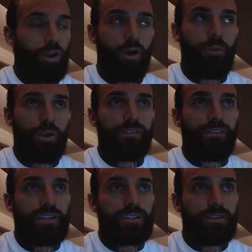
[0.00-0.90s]
So
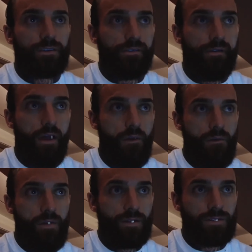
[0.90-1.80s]
you've obviously got
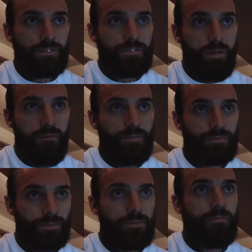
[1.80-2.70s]
your planning eyes
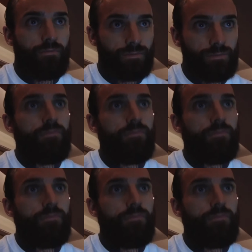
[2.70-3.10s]
already